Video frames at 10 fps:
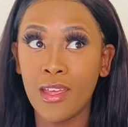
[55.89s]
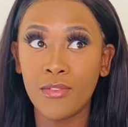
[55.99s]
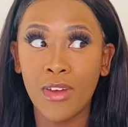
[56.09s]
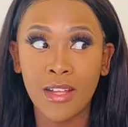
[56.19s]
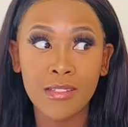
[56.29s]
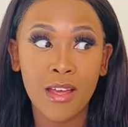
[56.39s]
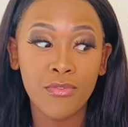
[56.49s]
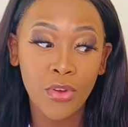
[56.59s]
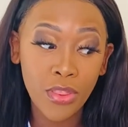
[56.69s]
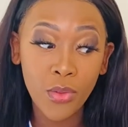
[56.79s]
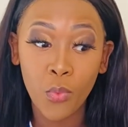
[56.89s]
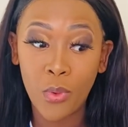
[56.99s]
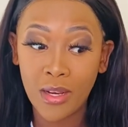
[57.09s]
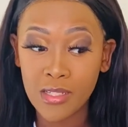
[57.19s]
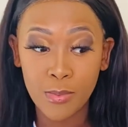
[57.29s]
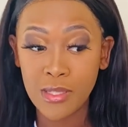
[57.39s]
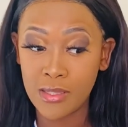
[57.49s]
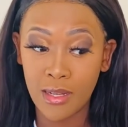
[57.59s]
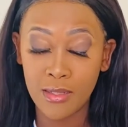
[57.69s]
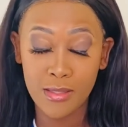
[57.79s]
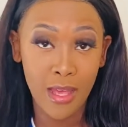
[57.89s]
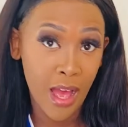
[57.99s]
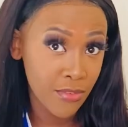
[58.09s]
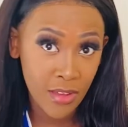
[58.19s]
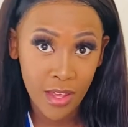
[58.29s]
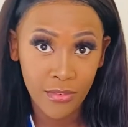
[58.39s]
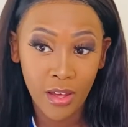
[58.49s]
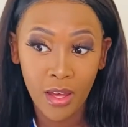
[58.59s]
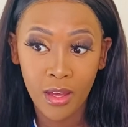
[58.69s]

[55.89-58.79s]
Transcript: In fact, I've got the weirdest personality I've ever